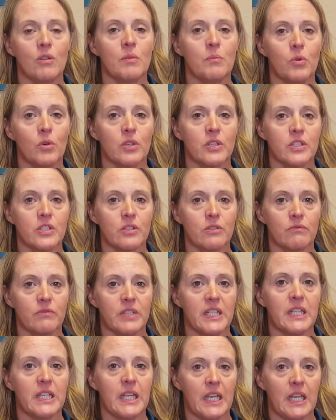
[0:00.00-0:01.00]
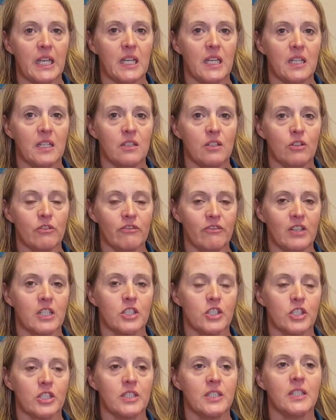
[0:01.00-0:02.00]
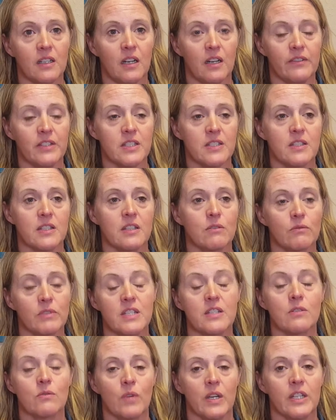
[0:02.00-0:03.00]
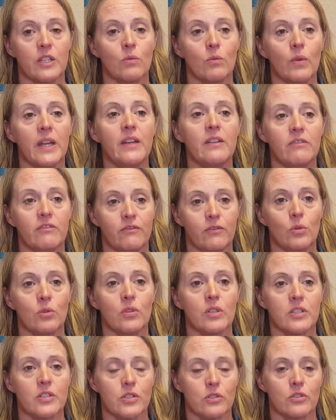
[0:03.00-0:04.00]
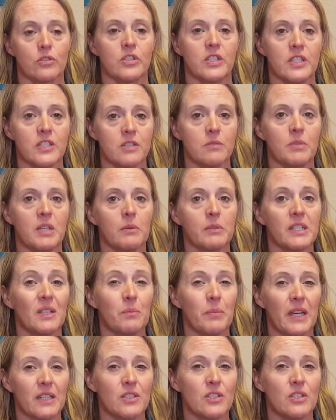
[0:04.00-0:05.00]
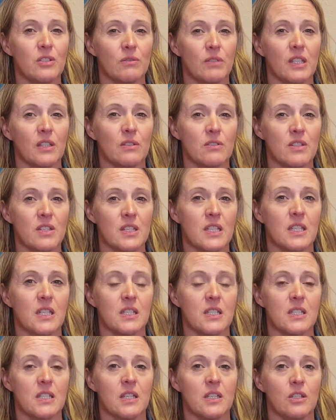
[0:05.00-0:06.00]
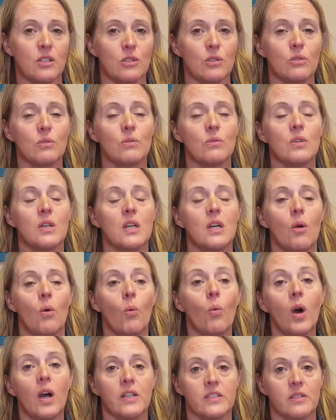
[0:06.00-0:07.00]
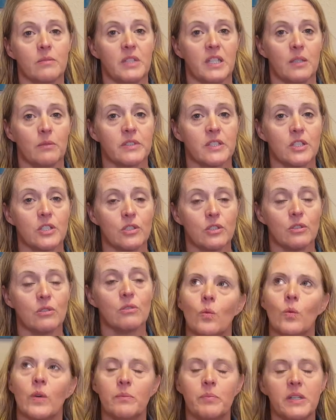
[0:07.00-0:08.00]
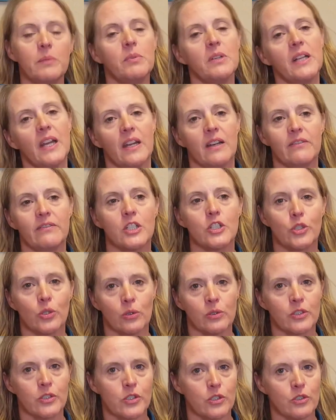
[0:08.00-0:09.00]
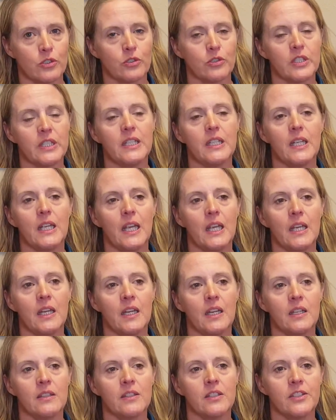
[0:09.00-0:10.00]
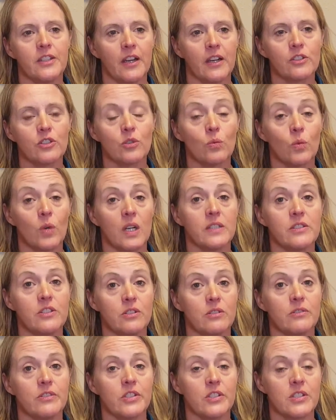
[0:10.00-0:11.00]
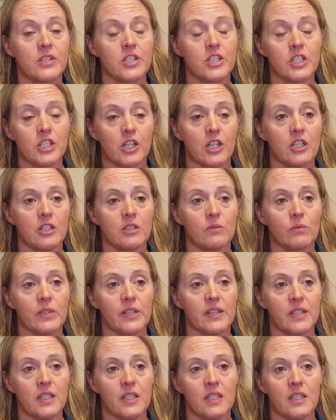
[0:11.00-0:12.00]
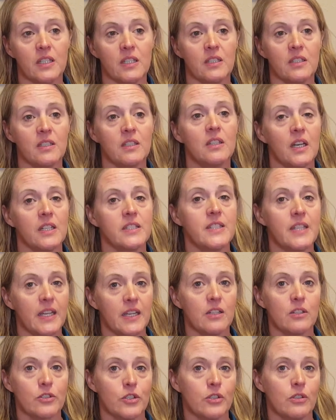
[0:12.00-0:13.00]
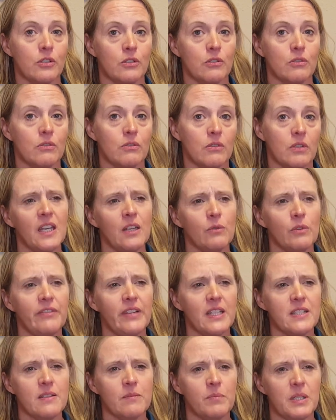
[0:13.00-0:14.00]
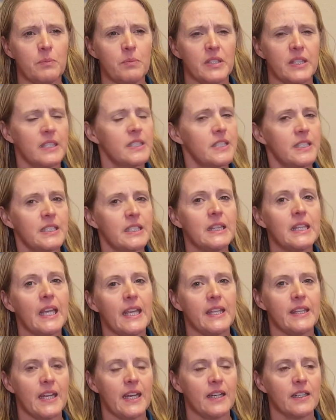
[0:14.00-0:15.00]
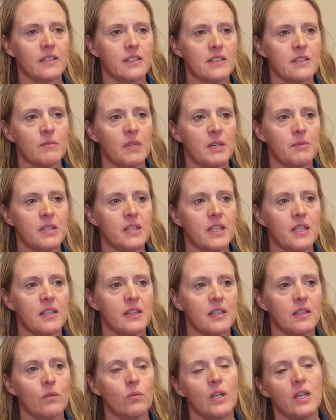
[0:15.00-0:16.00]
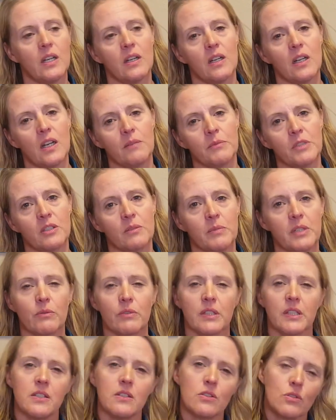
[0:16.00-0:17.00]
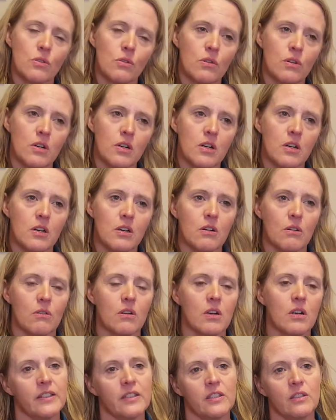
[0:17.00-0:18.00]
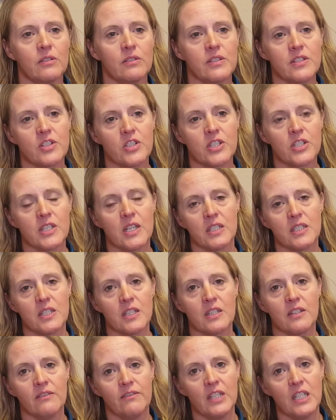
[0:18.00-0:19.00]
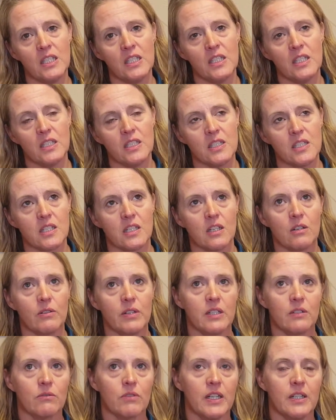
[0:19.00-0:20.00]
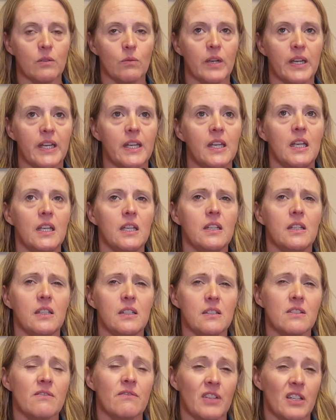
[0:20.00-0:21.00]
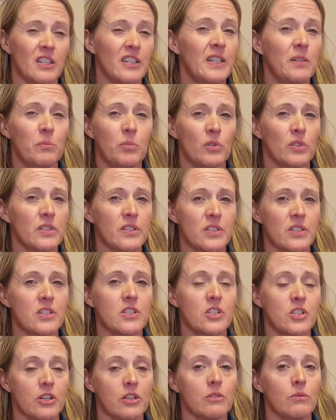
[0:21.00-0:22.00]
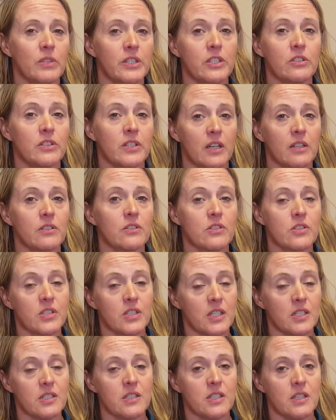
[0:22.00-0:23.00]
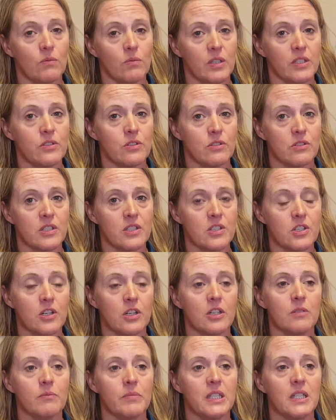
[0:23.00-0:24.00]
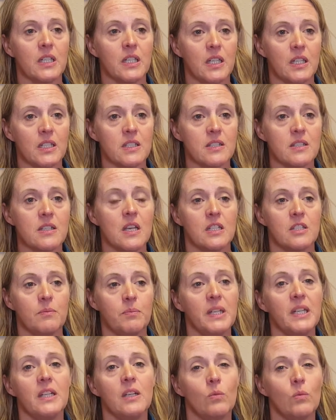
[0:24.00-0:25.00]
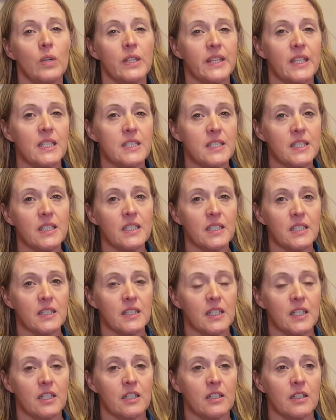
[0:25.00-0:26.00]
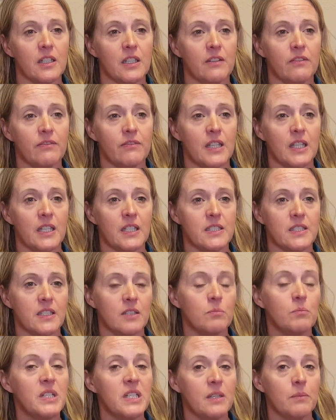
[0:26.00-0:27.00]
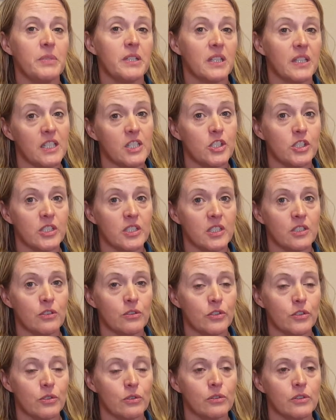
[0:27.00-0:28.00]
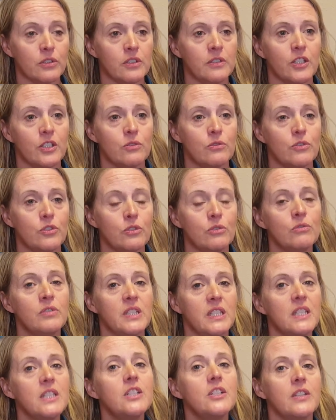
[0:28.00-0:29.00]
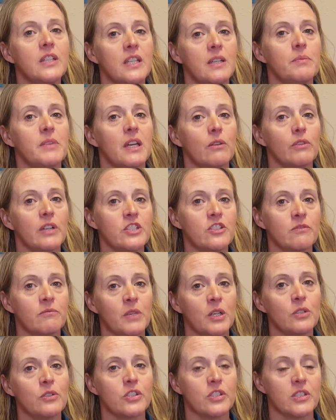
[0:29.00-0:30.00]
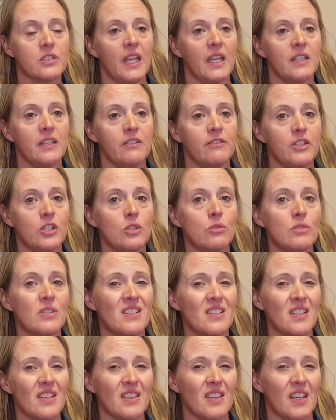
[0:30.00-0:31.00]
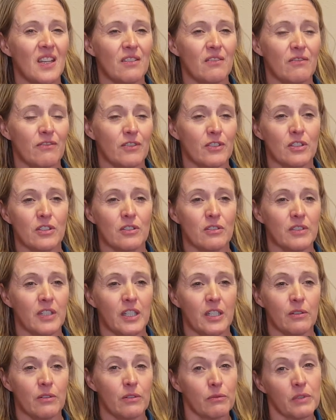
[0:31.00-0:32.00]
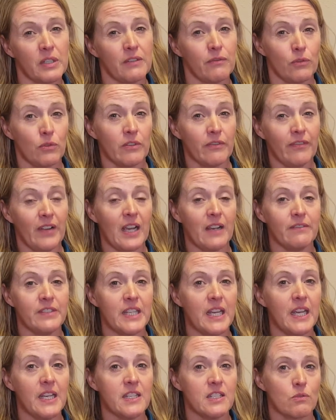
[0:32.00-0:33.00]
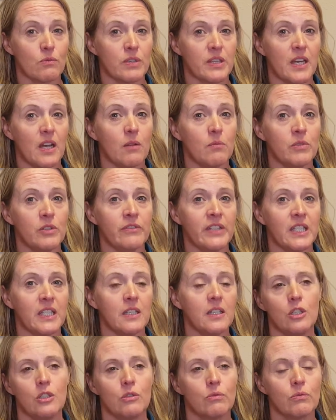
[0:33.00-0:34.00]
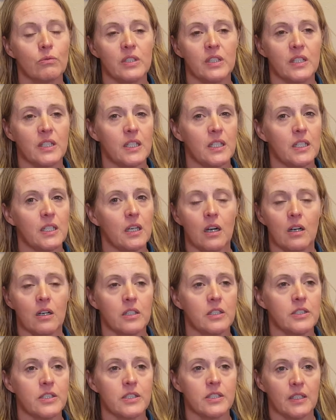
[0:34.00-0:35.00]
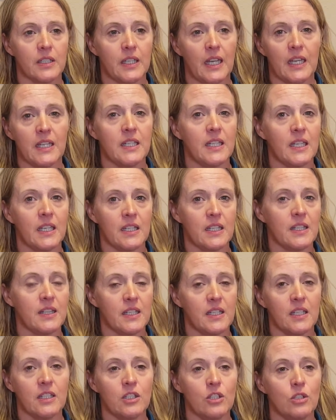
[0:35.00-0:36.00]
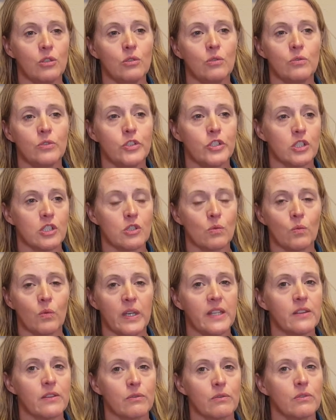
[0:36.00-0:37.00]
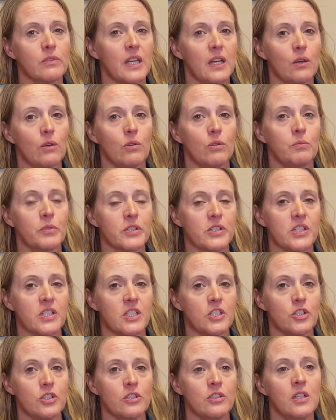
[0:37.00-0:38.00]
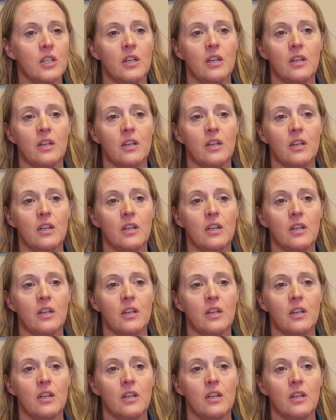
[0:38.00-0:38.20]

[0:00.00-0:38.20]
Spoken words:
important to regain your function. Obviously, the reason why you went for surgery is to be able to get back to doing those things that you want to be able to do. When people have shoulder surgery and the doctor wants you to start within a day or two, and we've had some people that delay that because maybe they think, well, I'm going to be really sore, or it's just not as convenient to go in right away. It is very important to start when your doctor says he wants you to start, because depending on what they did in there, if they did a manipulation on your shoulder, you do need to keep that range of motion. And if you sit then for 3, 4, 5 days without moving it, you really aren't gaining anything, and you just went through that whole procedure